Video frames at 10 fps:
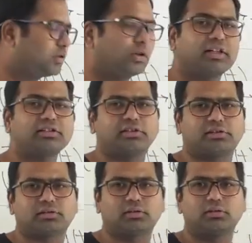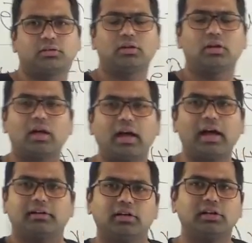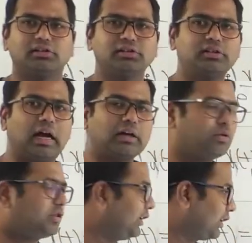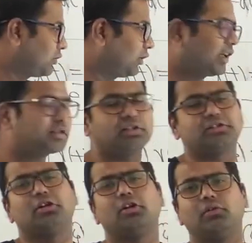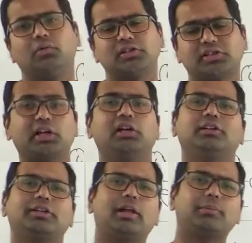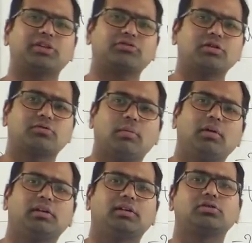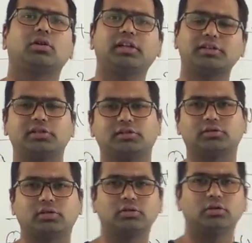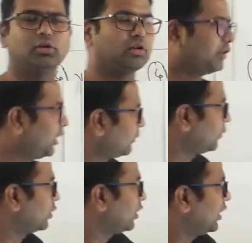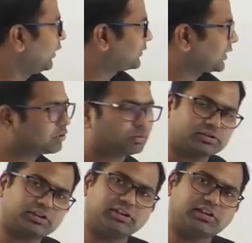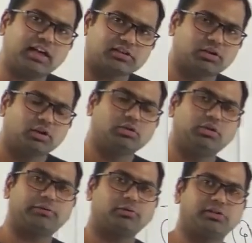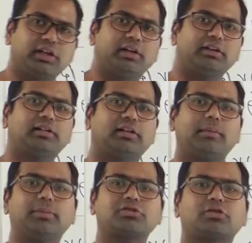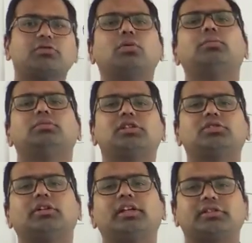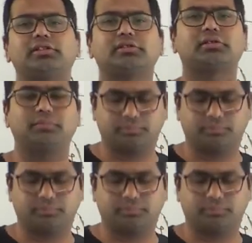does not exist. And since the ROC does not exist, we will say the Laplace transform does not exist. Therefore, if such a question is asked, you have to say that the Laplace transform does not exist.